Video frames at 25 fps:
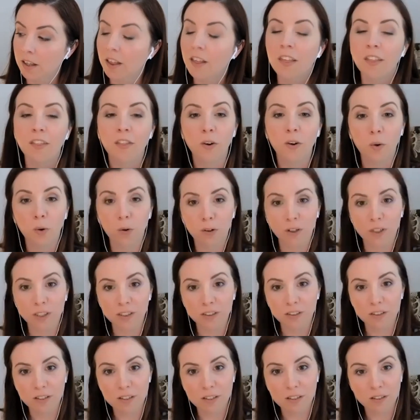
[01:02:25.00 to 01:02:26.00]
The
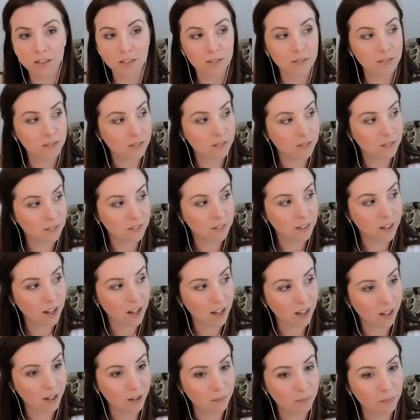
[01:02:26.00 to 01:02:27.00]
Orioles.
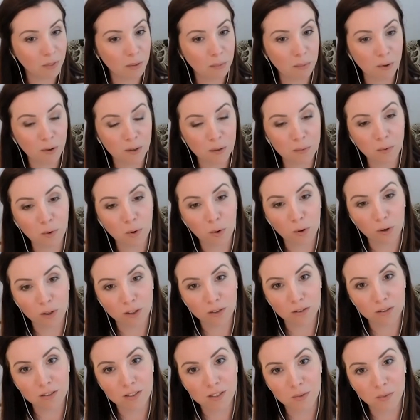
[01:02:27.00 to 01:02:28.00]
The Baltimore
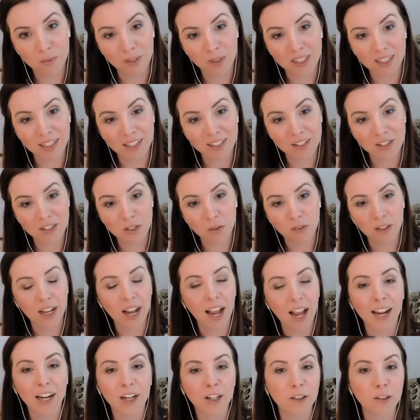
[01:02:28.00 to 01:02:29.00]
Orioles.
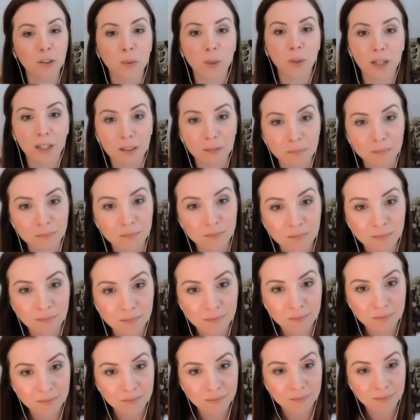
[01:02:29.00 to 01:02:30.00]
I grew up
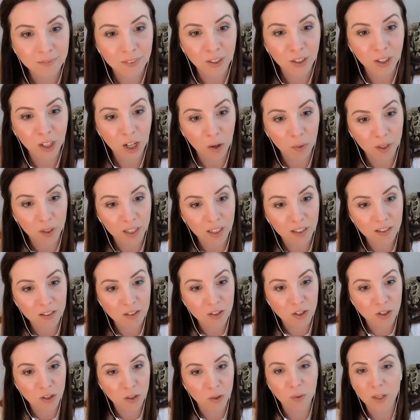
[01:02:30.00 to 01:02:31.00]
going
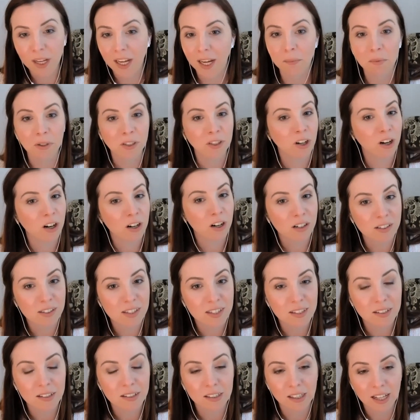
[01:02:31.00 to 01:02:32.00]
to Camden Yards
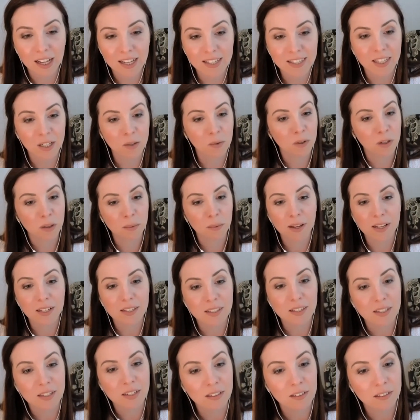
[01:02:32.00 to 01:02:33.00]
Classic, one of the
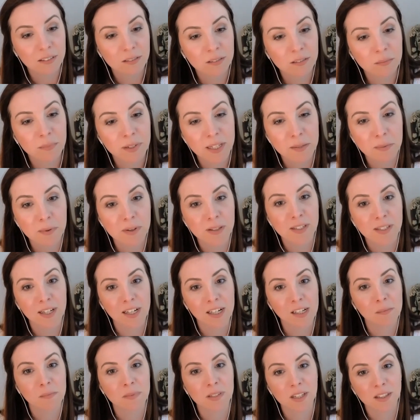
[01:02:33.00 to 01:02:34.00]
best baseball
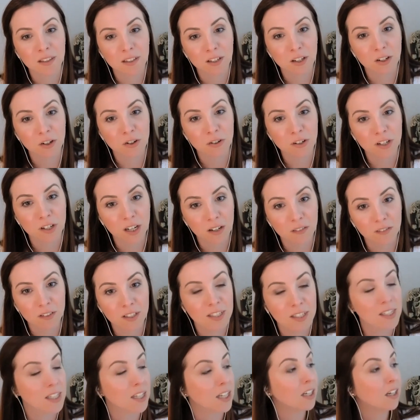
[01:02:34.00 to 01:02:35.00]
stadiums in the country,
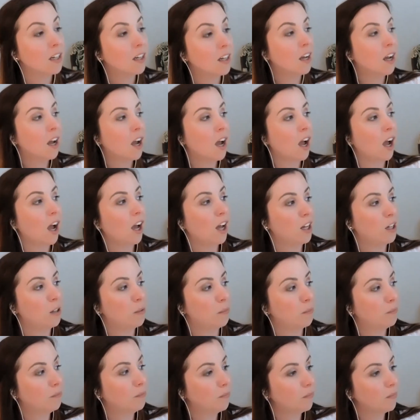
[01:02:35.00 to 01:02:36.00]
obviously.
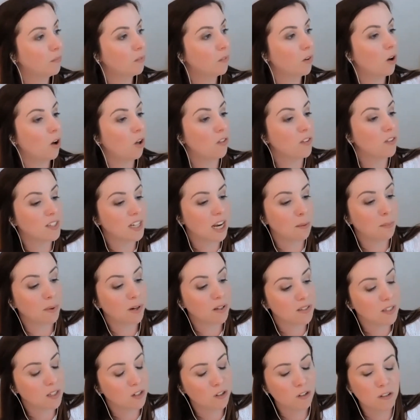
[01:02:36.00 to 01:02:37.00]
All the time when I
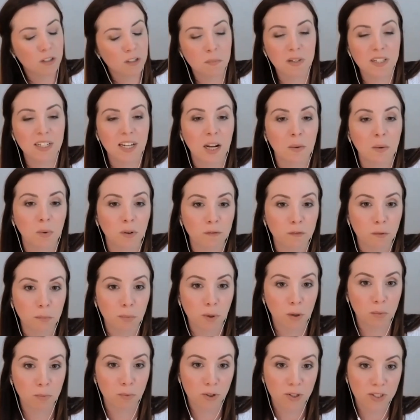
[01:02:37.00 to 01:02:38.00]
was little, because my dad worked for
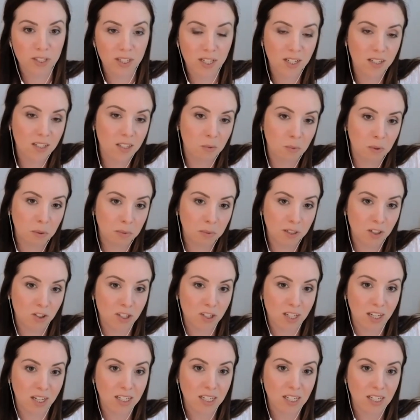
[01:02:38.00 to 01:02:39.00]
Baltimore City, so we would just
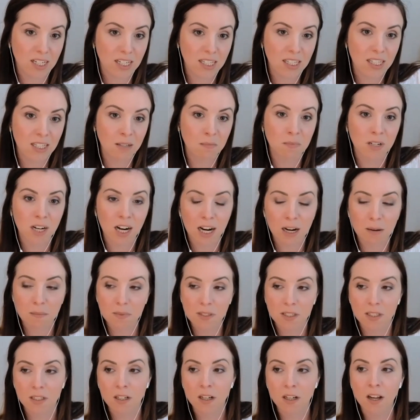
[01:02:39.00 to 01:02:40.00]
get tickets sometimes,
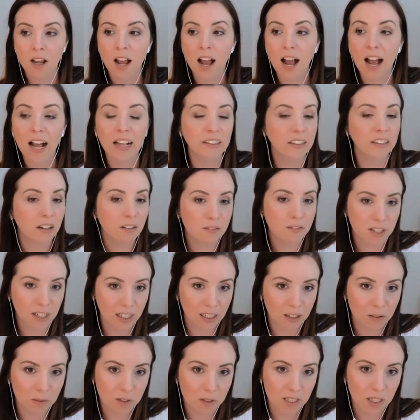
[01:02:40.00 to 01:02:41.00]
and I loved it.
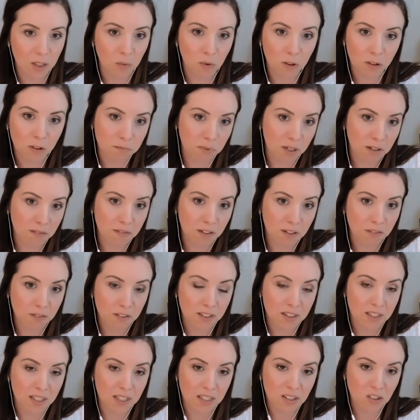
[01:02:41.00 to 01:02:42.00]
It was like one of my
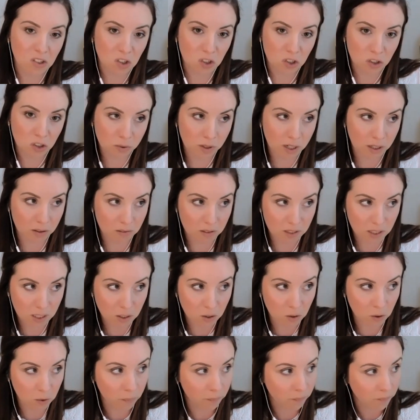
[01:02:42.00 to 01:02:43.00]
favorite things to do when I was
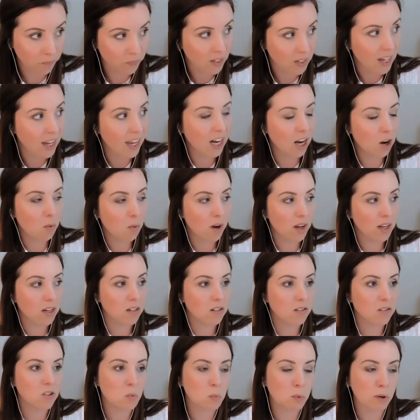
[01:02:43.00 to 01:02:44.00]
little. And I
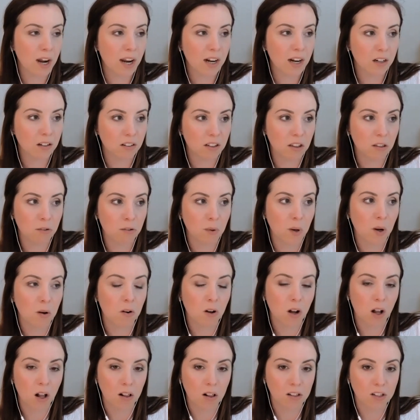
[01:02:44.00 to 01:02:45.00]
went sporadically throughout
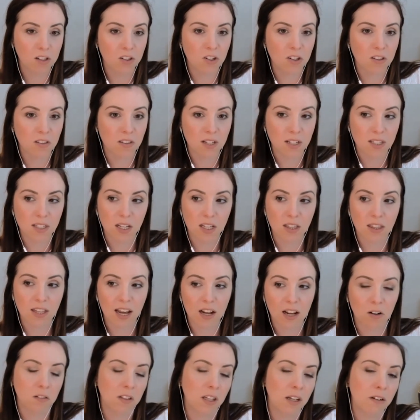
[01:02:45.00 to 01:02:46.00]
college and things like
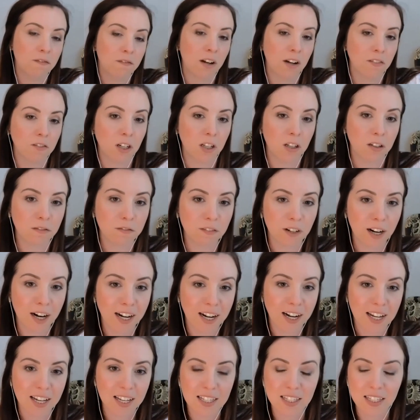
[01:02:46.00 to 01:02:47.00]
that on like $5
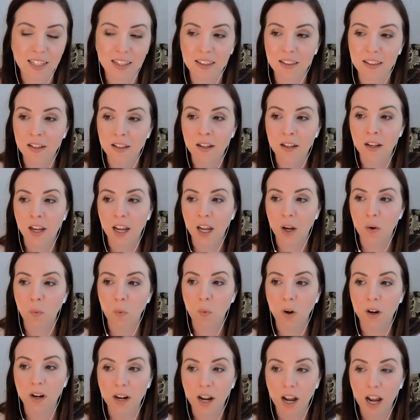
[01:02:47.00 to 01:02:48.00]
Fridays and
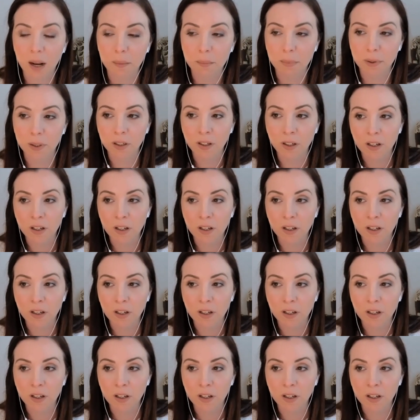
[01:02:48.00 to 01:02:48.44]
whatnot. But